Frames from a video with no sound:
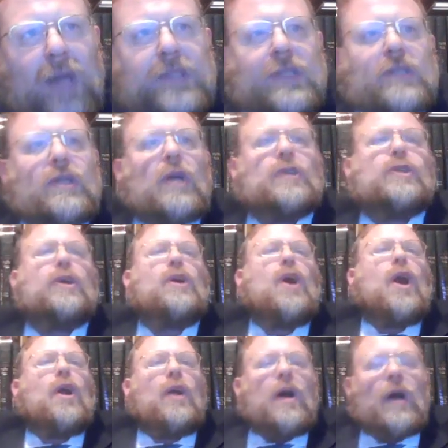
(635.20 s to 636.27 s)
answers lashon
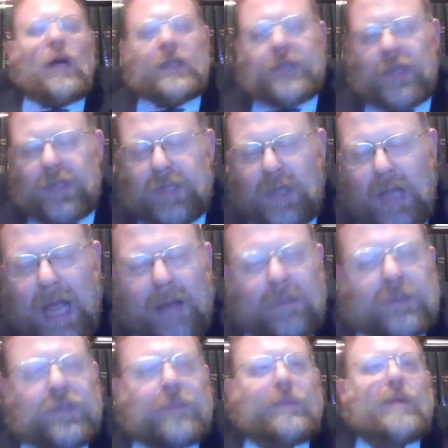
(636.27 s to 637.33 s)
kara, answers the
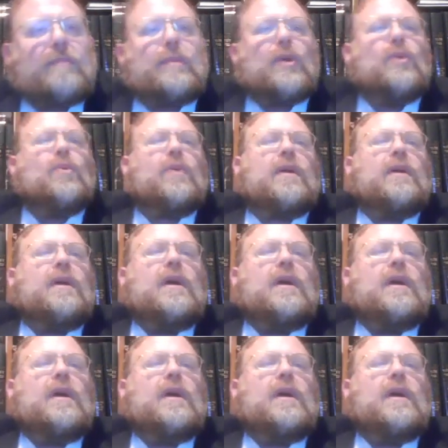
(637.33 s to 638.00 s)
language of rebuke.